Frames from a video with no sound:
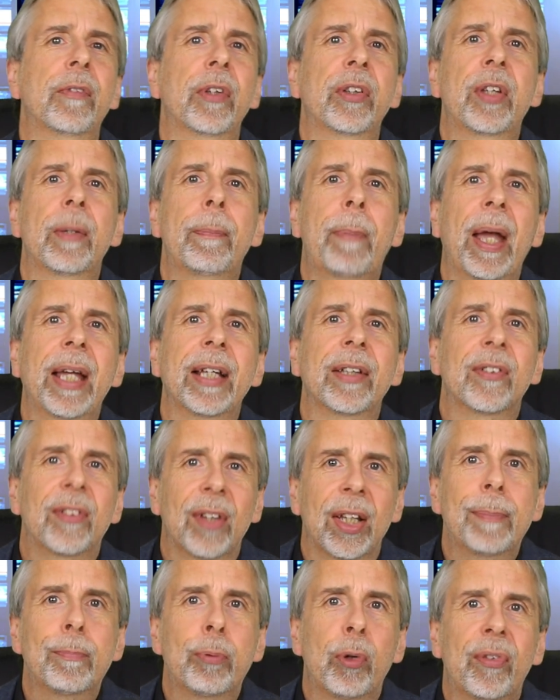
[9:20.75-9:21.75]
The
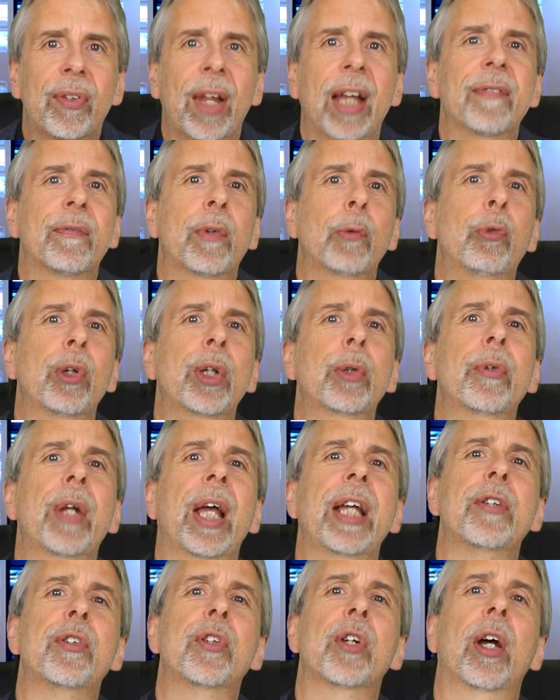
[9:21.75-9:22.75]
debate did present the real
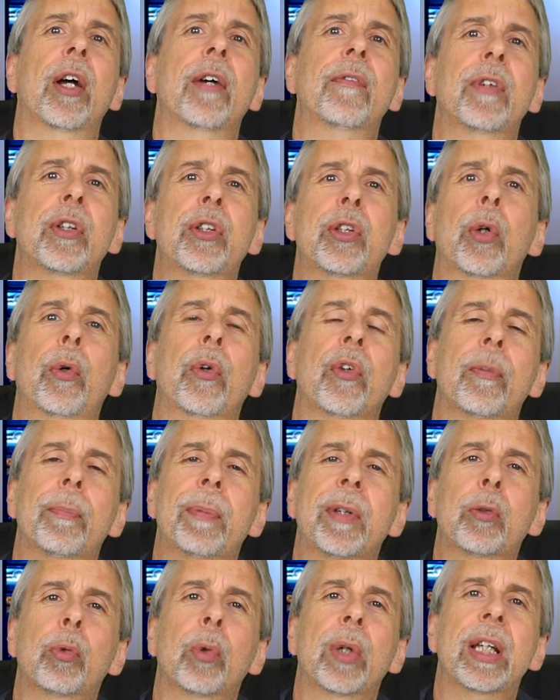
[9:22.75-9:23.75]
nature of a choice
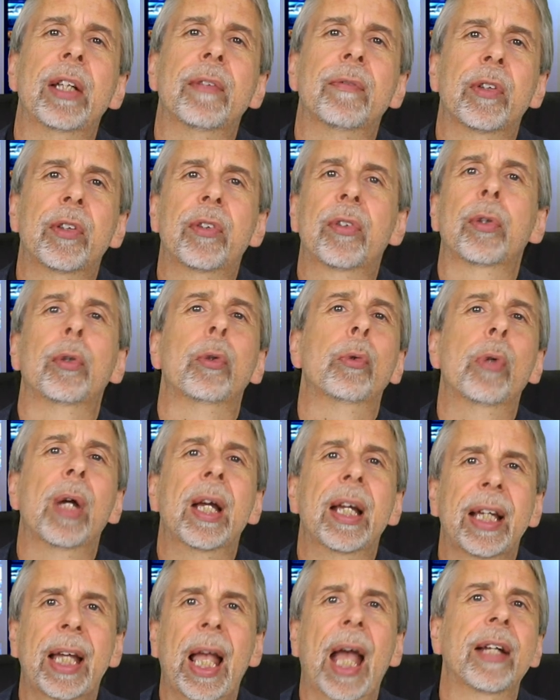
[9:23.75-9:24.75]
between the two
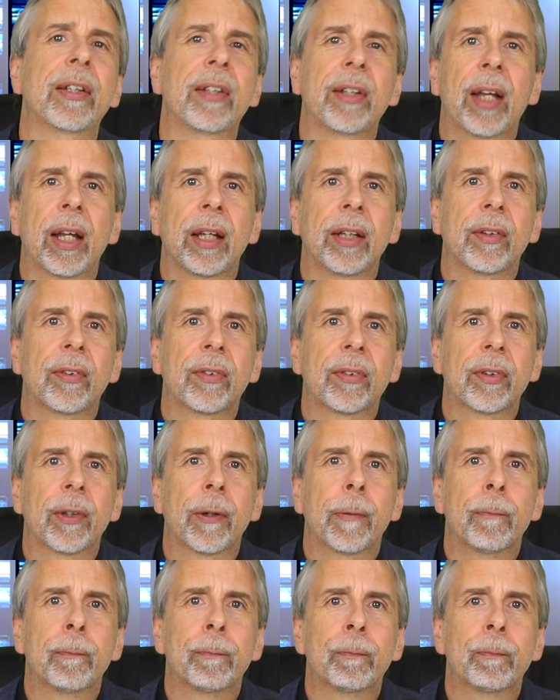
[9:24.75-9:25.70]
candidates.